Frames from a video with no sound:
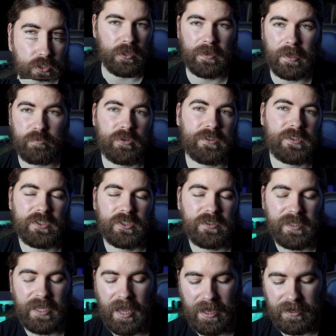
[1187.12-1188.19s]
So that brings us to
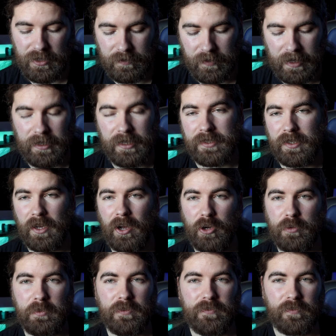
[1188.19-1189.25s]
the end of our list. I
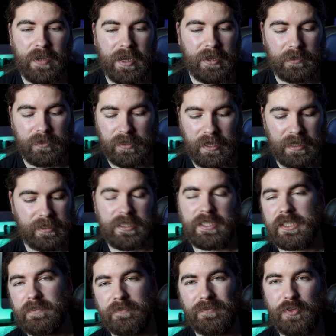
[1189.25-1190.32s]
hope you found at
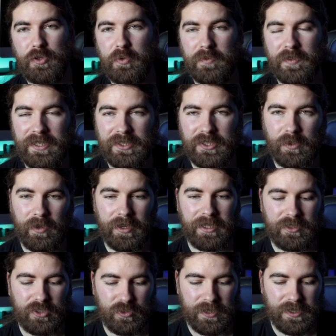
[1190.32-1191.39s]
least a few of these quite
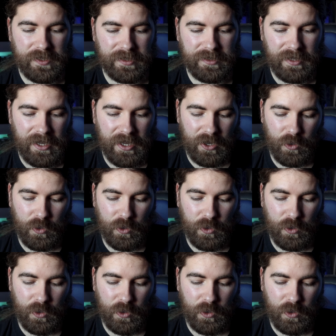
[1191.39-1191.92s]
interesting,